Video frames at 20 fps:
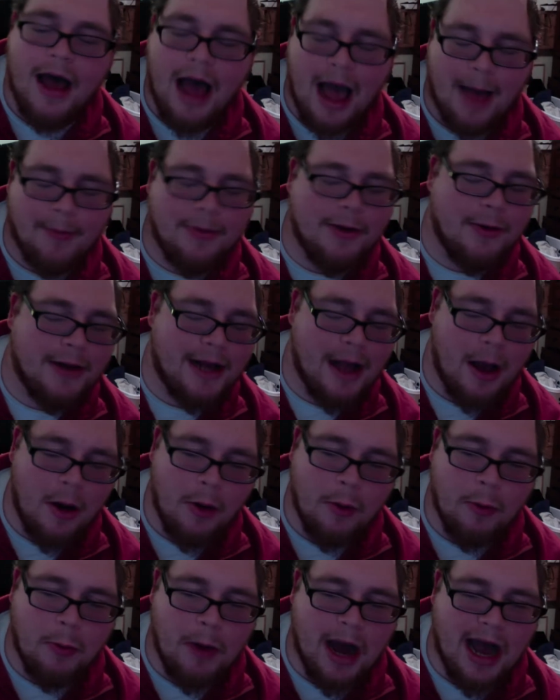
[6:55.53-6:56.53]
I'm going,
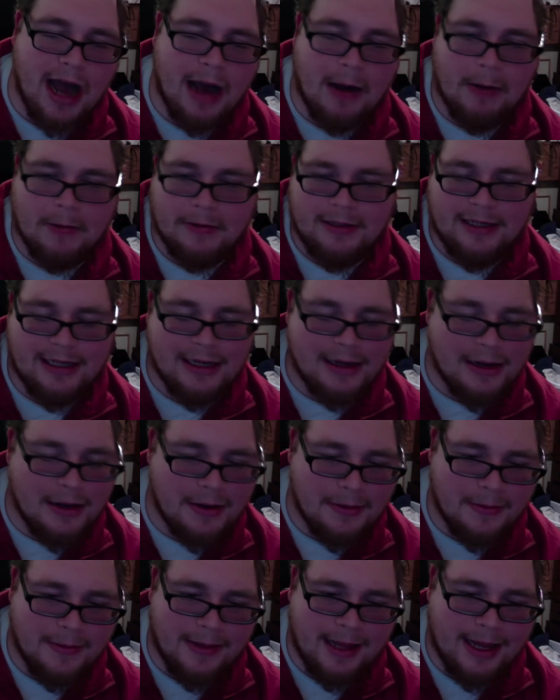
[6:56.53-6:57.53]
oh, wow.
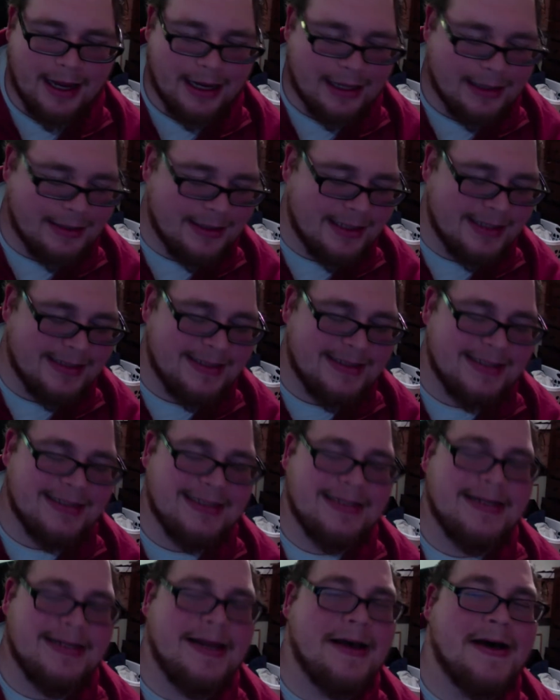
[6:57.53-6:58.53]
Like, this is
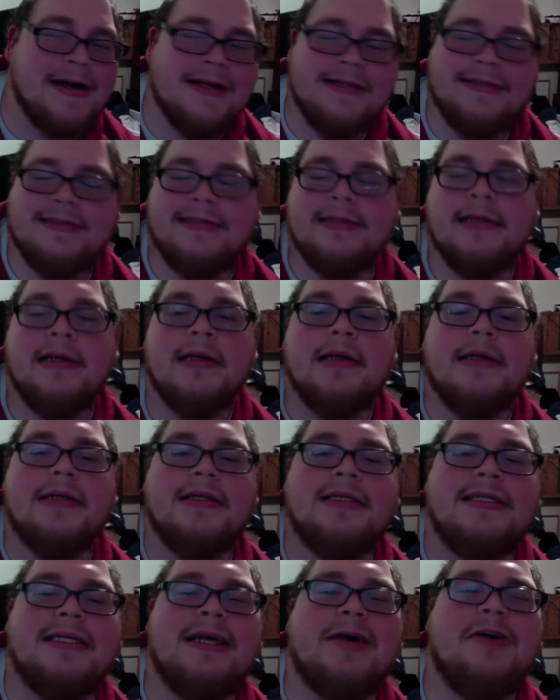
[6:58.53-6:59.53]
nuts.
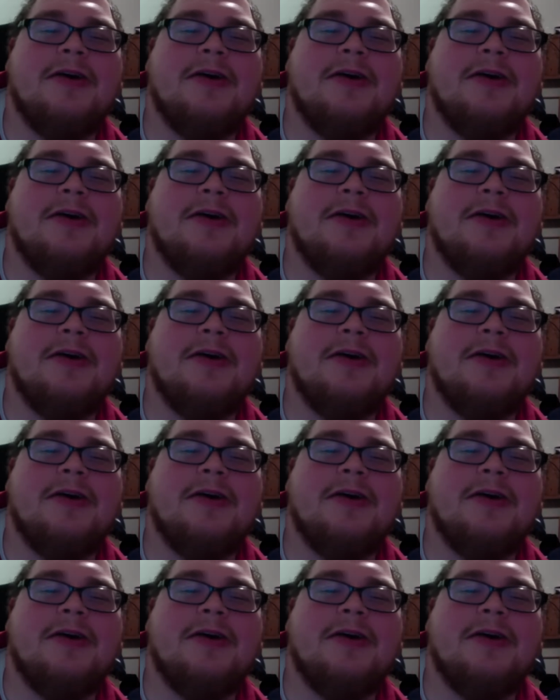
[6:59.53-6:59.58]
So